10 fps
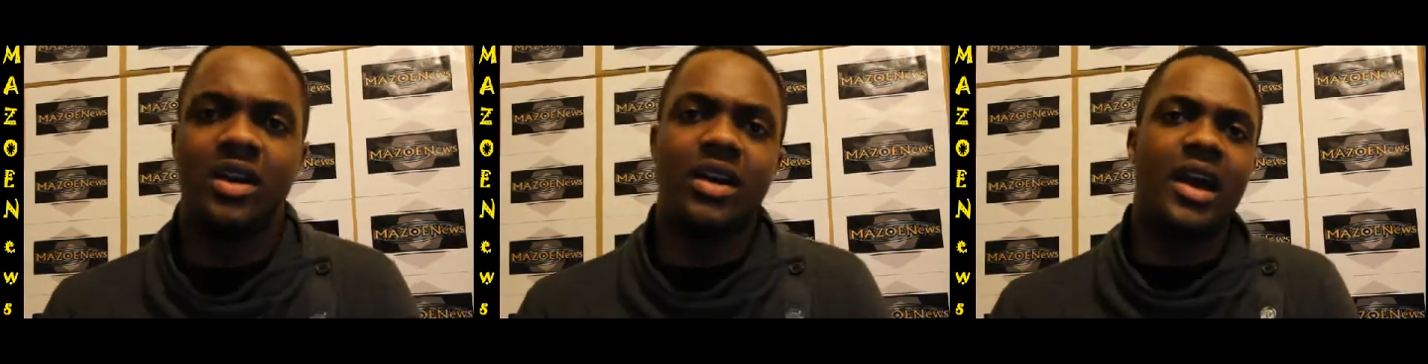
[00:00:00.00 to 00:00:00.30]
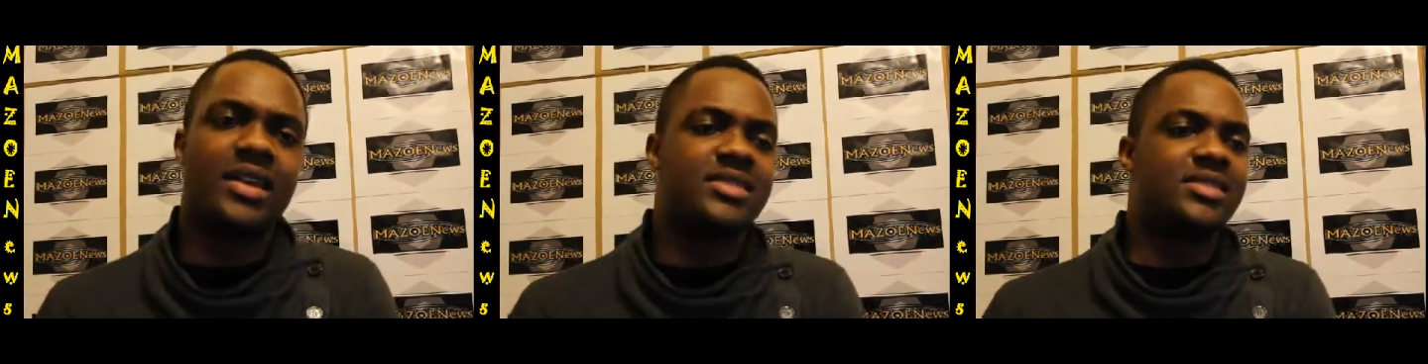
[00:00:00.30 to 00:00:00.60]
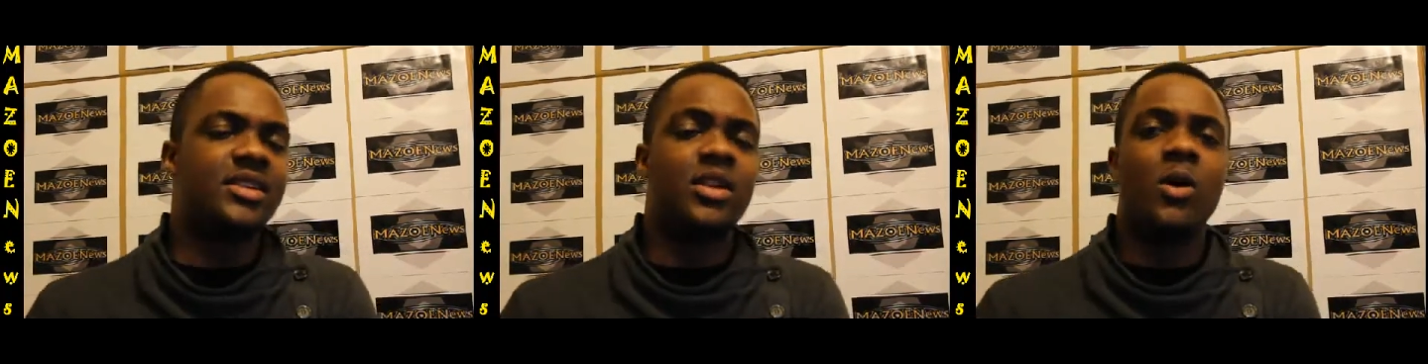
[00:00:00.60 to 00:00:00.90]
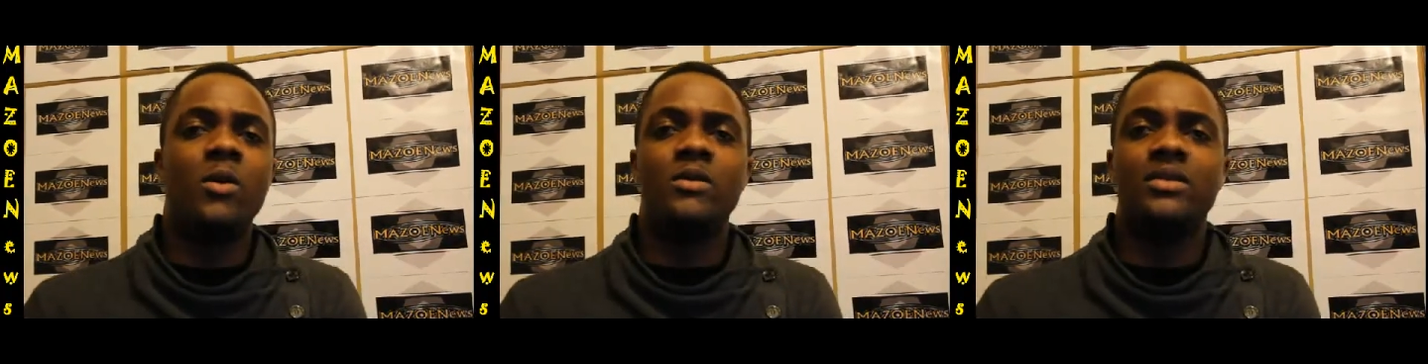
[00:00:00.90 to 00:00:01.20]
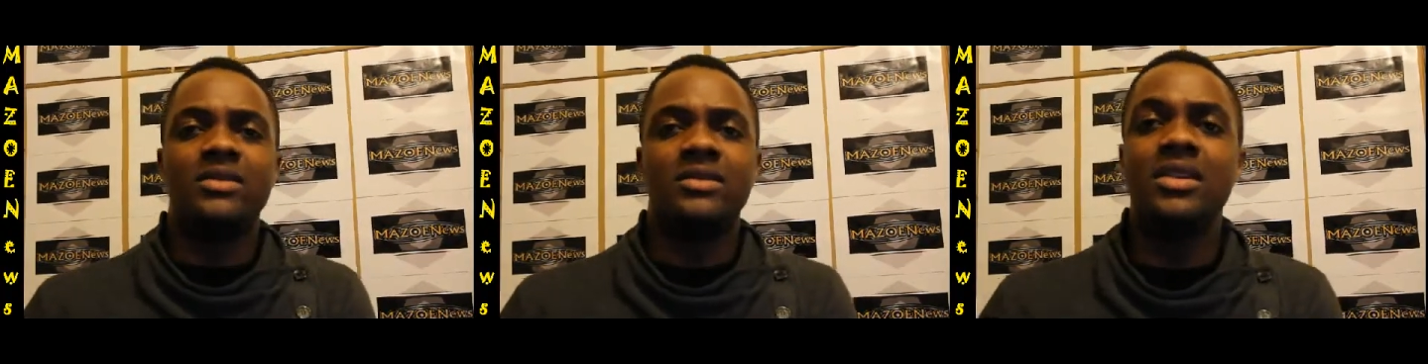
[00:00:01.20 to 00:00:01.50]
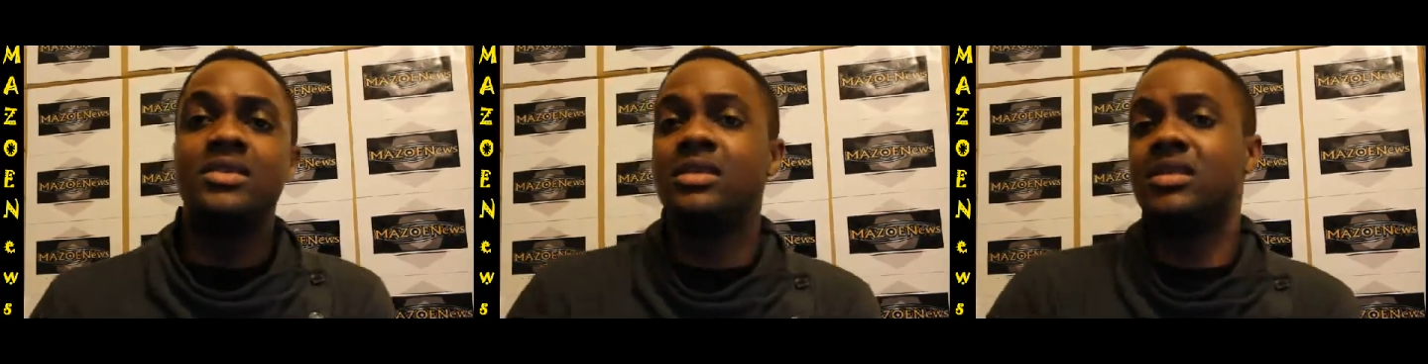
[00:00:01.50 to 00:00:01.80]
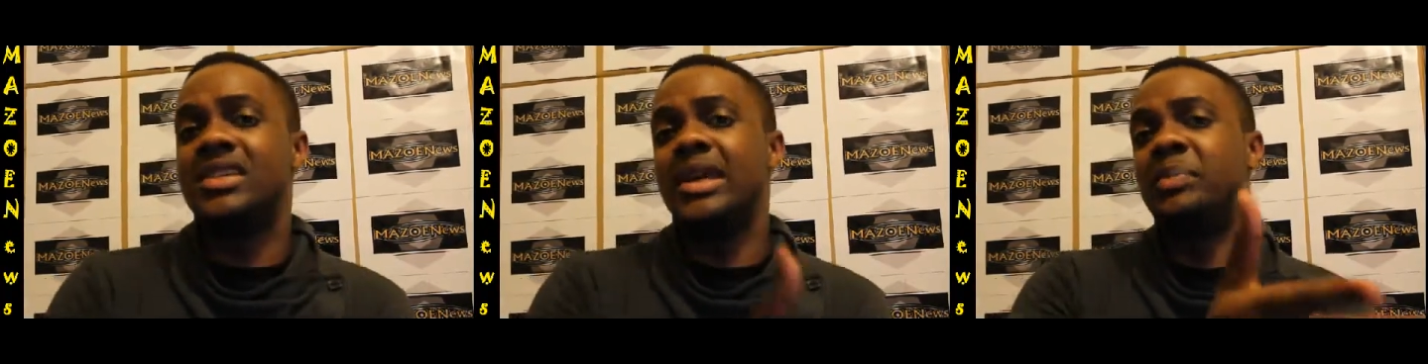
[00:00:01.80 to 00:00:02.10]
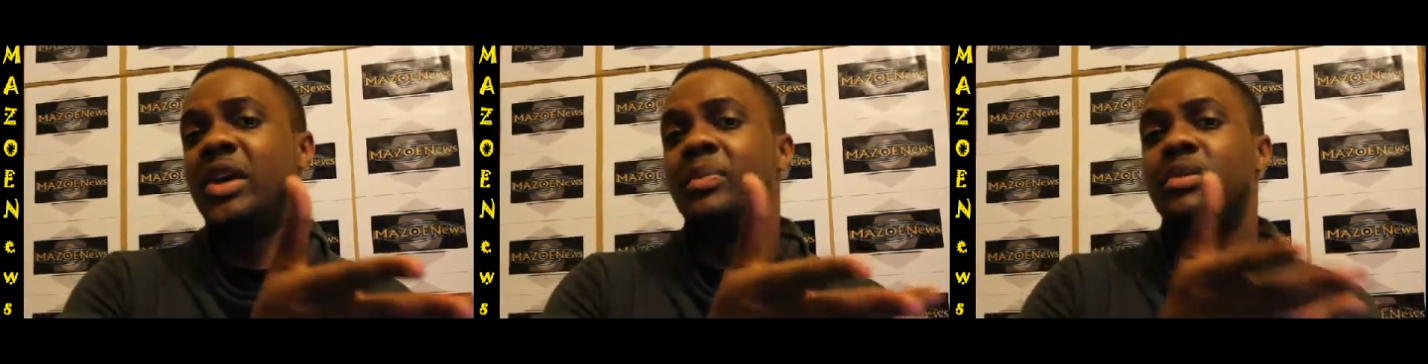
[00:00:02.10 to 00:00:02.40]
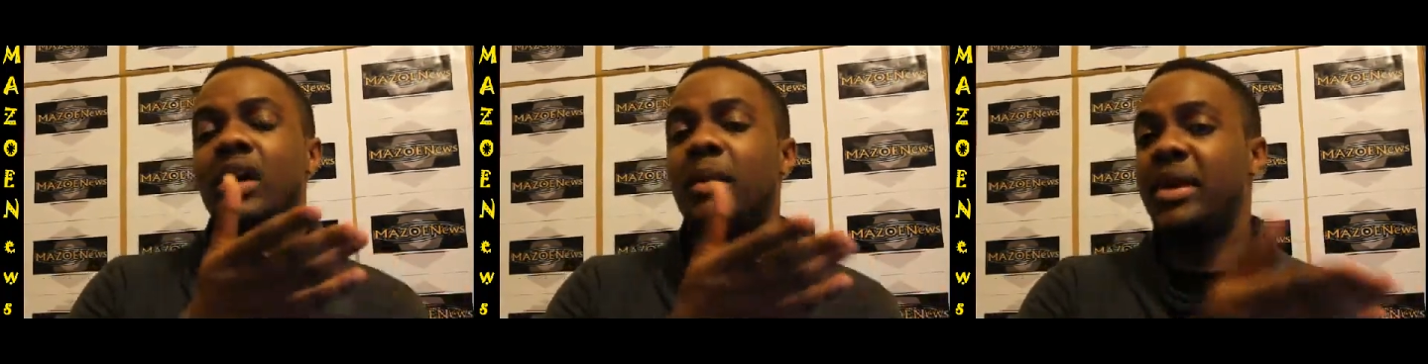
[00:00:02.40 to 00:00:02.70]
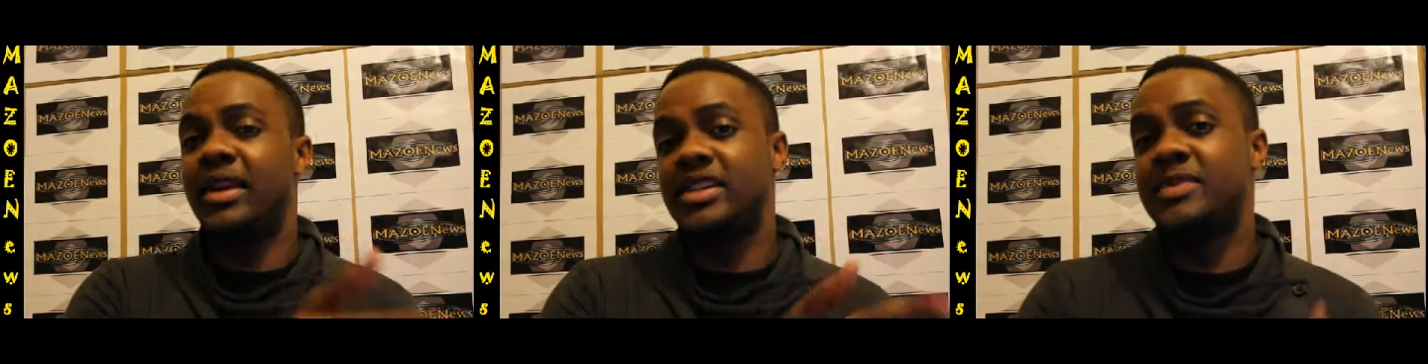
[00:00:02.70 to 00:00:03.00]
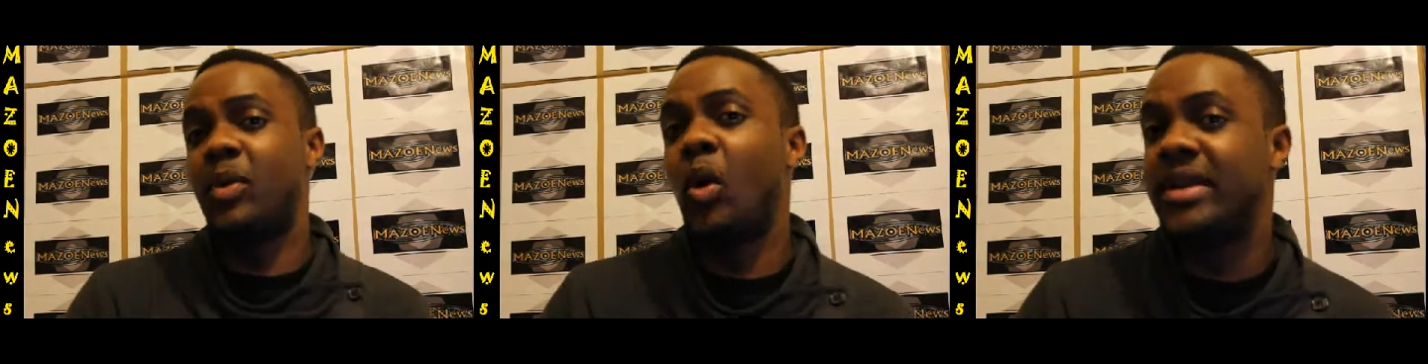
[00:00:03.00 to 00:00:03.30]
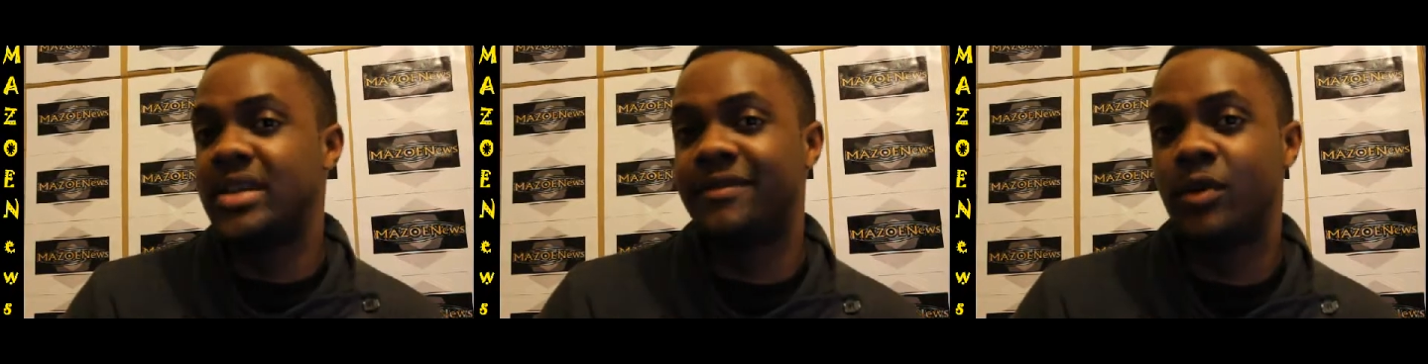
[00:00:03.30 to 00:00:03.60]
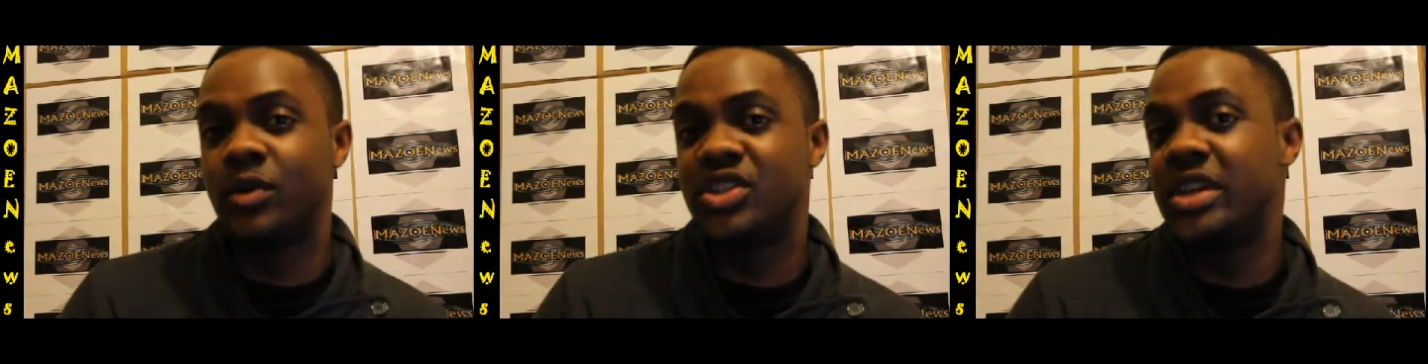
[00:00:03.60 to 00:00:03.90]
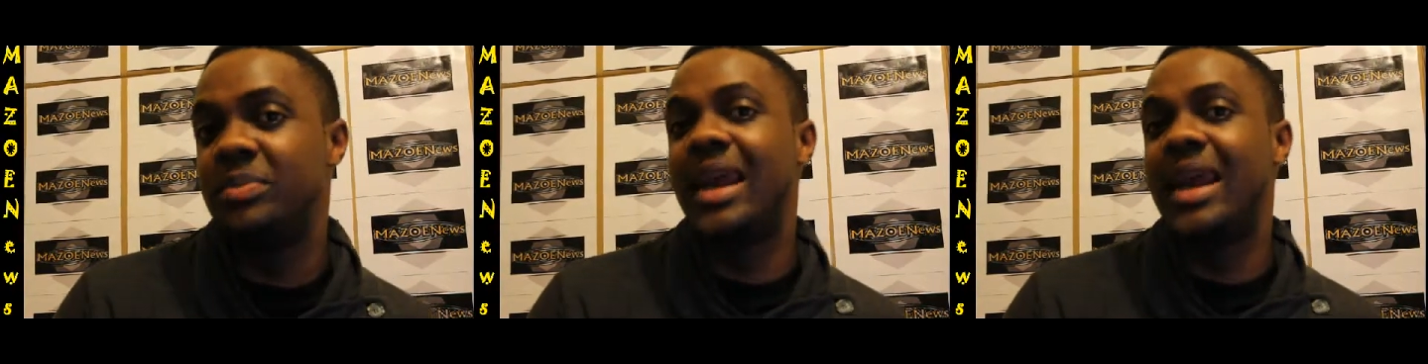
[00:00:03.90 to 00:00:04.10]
And you know, these are the same people that are being exploited for cheap